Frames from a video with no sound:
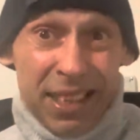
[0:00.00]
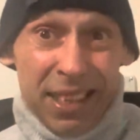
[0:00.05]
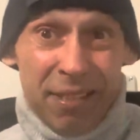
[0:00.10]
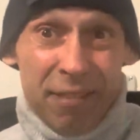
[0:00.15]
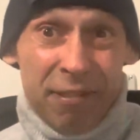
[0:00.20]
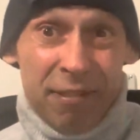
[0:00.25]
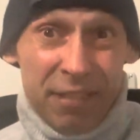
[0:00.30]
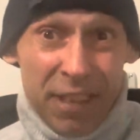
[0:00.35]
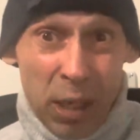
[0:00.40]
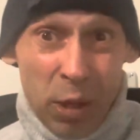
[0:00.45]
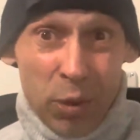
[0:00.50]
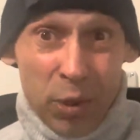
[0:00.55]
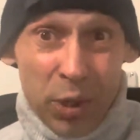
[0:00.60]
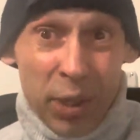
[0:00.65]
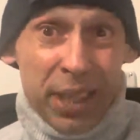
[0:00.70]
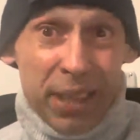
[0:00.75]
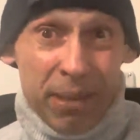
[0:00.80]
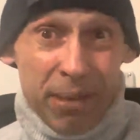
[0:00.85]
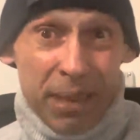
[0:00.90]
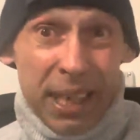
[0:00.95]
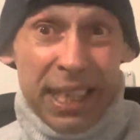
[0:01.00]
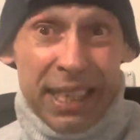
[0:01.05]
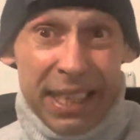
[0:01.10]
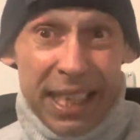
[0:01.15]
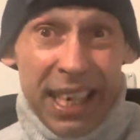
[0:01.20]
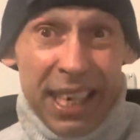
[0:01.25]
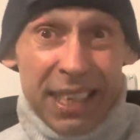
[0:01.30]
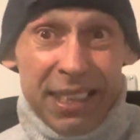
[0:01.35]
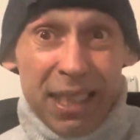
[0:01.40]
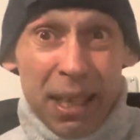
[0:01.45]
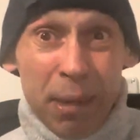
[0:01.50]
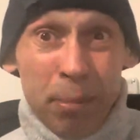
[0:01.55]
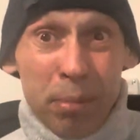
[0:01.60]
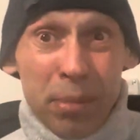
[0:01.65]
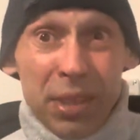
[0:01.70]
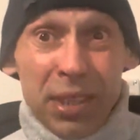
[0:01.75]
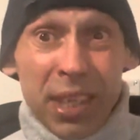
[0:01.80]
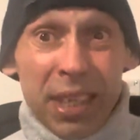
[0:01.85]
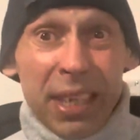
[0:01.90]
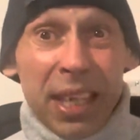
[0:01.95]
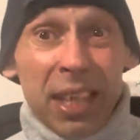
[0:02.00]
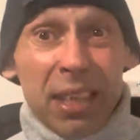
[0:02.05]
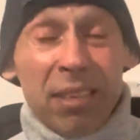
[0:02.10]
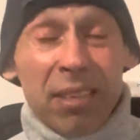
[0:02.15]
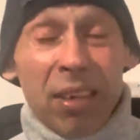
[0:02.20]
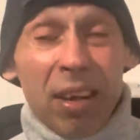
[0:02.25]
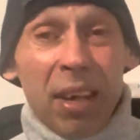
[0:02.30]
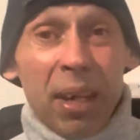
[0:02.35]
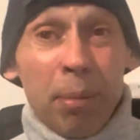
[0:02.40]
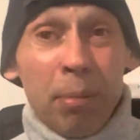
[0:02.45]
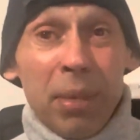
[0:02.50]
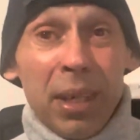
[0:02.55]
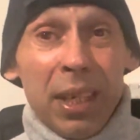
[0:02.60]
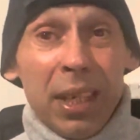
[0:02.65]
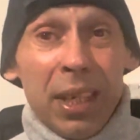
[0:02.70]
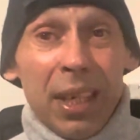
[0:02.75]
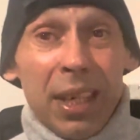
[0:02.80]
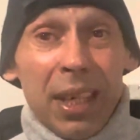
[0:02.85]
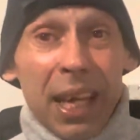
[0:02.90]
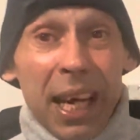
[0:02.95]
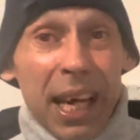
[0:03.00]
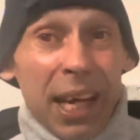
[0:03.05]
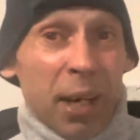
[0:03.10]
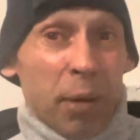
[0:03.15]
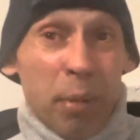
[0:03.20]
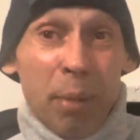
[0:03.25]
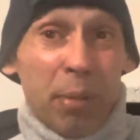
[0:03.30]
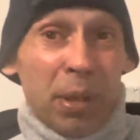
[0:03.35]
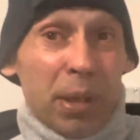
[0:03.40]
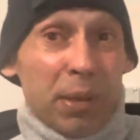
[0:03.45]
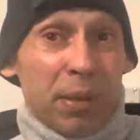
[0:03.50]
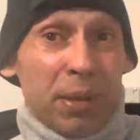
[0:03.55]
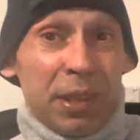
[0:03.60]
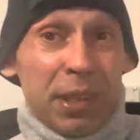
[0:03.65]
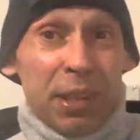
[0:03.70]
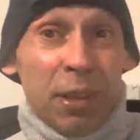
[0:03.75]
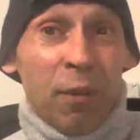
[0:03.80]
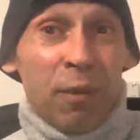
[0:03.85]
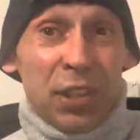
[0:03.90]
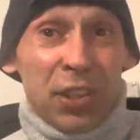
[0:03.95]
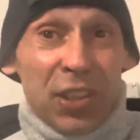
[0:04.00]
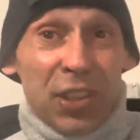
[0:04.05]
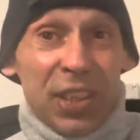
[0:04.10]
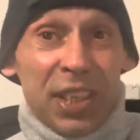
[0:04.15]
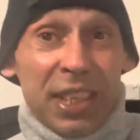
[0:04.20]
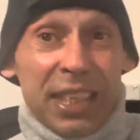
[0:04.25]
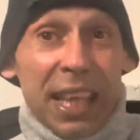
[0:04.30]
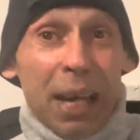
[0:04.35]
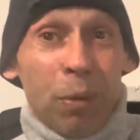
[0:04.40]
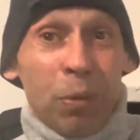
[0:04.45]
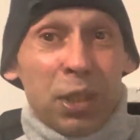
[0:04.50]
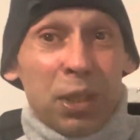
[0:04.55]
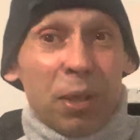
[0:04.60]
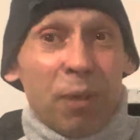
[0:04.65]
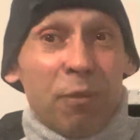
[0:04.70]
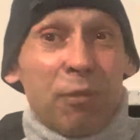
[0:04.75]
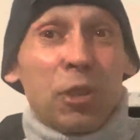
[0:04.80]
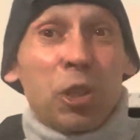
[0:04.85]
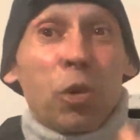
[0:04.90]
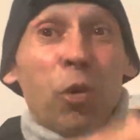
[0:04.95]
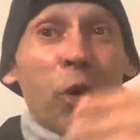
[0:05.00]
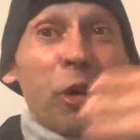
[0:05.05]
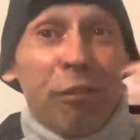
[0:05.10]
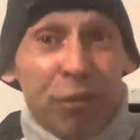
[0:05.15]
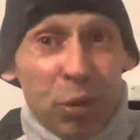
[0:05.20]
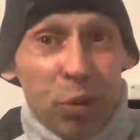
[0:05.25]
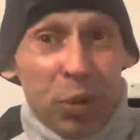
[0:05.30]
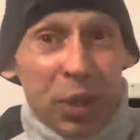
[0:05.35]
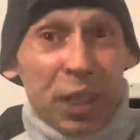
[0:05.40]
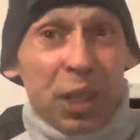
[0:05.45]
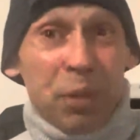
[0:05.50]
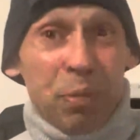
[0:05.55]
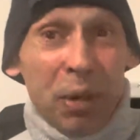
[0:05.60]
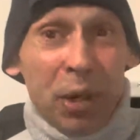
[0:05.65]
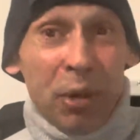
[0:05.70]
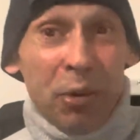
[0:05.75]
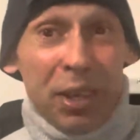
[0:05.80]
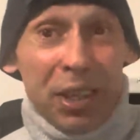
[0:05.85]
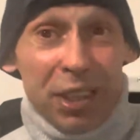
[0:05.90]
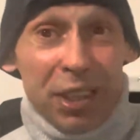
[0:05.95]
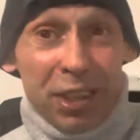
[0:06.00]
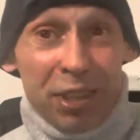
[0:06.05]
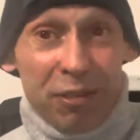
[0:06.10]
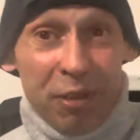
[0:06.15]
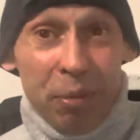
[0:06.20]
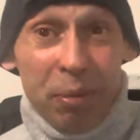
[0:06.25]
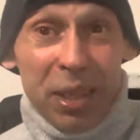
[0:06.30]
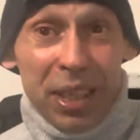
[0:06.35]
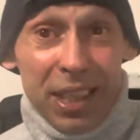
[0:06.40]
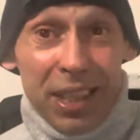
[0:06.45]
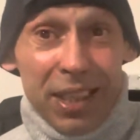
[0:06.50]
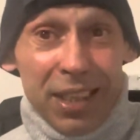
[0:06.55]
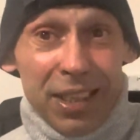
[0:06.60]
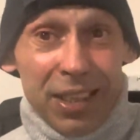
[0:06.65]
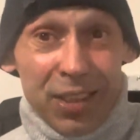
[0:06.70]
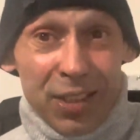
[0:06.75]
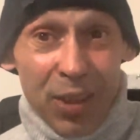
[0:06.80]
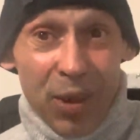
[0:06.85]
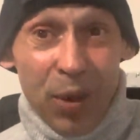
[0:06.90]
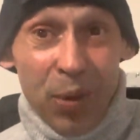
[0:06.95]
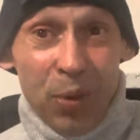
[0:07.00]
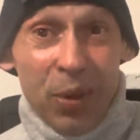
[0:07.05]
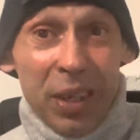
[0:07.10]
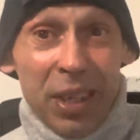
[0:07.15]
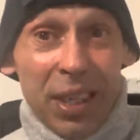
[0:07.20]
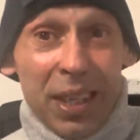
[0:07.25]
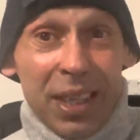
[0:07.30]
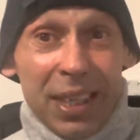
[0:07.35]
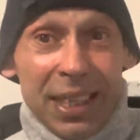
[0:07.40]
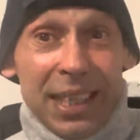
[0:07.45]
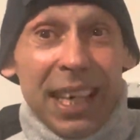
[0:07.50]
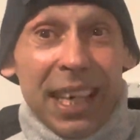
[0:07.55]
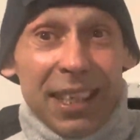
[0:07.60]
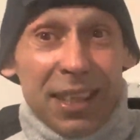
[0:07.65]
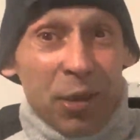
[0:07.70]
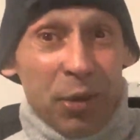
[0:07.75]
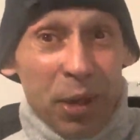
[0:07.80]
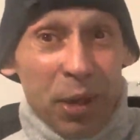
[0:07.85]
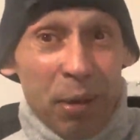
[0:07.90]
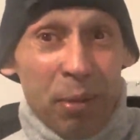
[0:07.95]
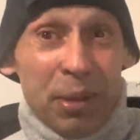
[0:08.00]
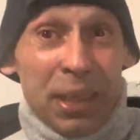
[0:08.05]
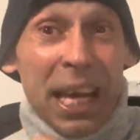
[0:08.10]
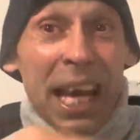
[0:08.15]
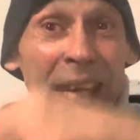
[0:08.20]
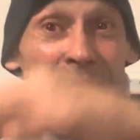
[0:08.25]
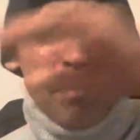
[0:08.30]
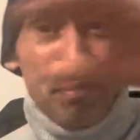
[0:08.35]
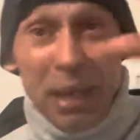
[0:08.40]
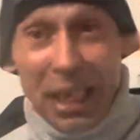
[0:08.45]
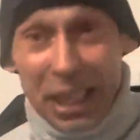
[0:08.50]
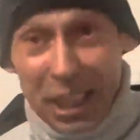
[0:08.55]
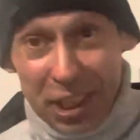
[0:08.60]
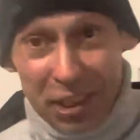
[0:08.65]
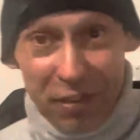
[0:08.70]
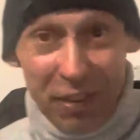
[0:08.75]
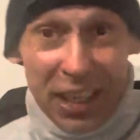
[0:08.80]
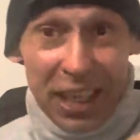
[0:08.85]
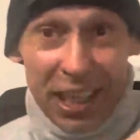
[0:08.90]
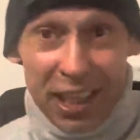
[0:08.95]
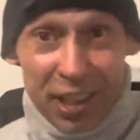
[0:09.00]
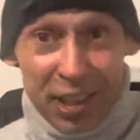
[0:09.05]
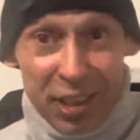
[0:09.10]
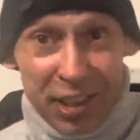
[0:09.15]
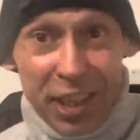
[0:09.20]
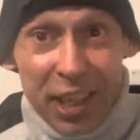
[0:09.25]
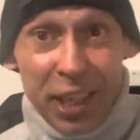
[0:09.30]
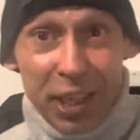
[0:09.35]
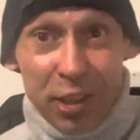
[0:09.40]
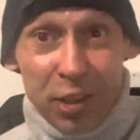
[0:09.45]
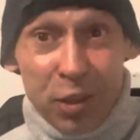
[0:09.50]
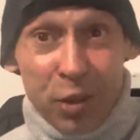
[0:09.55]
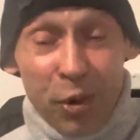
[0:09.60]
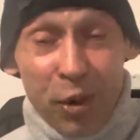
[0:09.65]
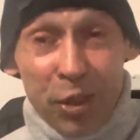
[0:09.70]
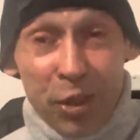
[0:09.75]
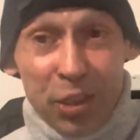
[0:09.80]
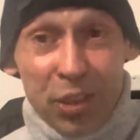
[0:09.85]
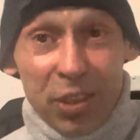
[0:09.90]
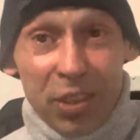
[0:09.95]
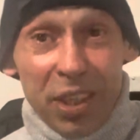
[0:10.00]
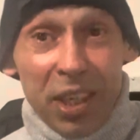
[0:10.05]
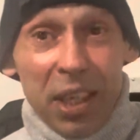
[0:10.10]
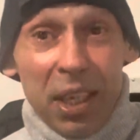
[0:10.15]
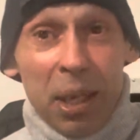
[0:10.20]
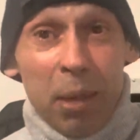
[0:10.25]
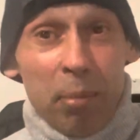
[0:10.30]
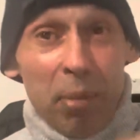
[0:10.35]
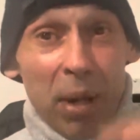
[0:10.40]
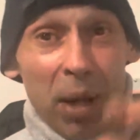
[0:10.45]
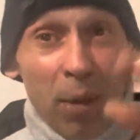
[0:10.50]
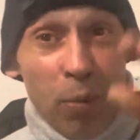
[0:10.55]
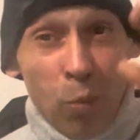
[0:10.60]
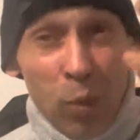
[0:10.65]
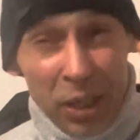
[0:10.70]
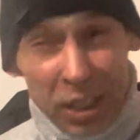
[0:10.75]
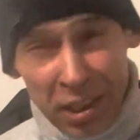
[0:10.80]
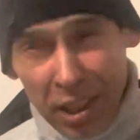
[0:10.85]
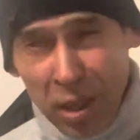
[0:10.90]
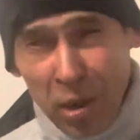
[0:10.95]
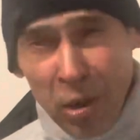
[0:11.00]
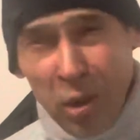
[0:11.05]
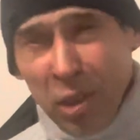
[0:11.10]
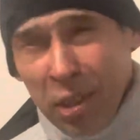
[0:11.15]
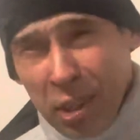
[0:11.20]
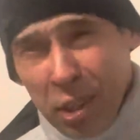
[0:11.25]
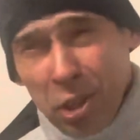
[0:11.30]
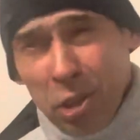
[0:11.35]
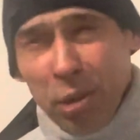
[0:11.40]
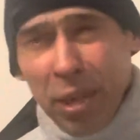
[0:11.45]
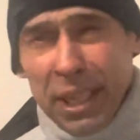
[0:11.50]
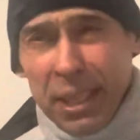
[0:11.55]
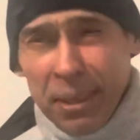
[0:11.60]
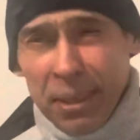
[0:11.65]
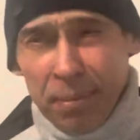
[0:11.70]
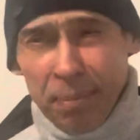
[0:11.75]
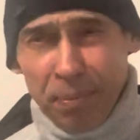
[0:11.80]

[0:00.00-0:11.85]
failed at that attempt at that time. And I remember, obviously, that was a joyful experience for me. So yeah, so that had mixed feelings, King's Cross. But once I got on the train,